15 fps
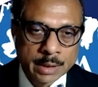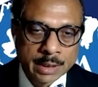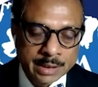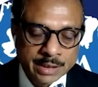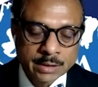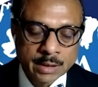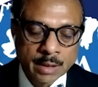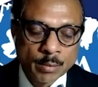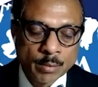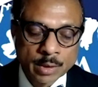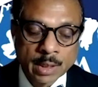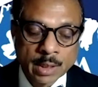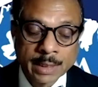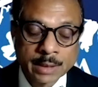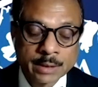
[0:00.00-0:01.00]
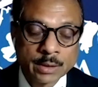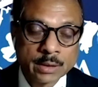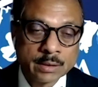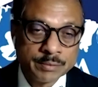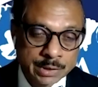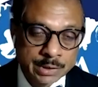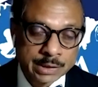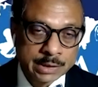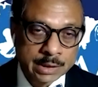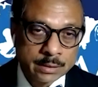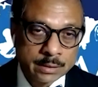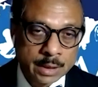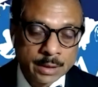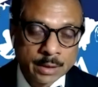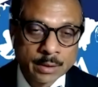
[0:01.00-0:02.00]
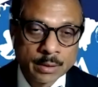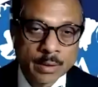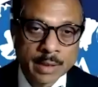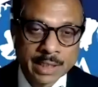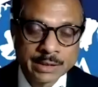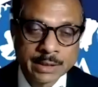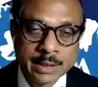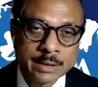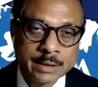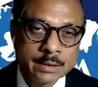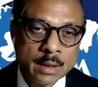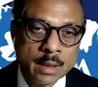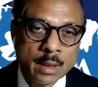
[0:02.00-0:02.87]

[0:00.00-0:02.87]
than 100,000 physicians that include residents